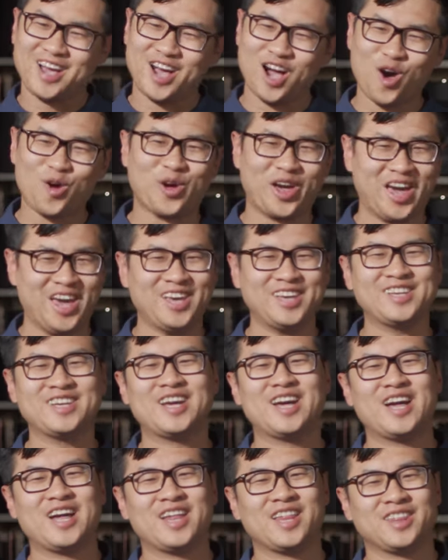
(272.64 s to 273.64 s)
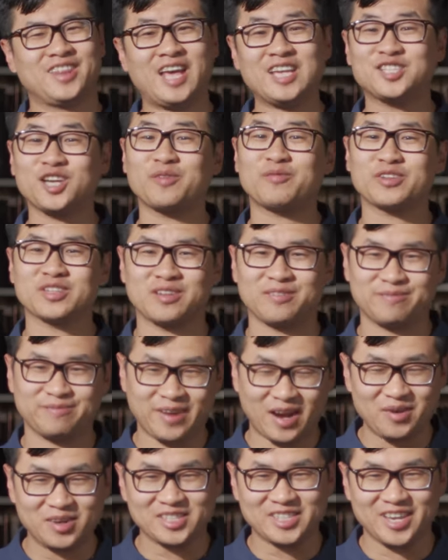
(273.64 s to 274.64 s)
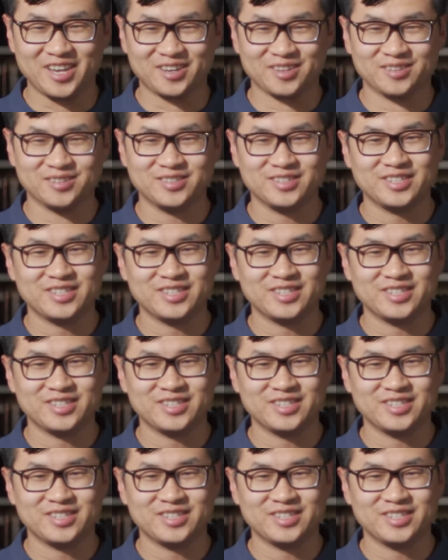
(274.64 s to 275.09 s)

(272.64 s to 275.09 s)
Okay, that's all for the fairy tale.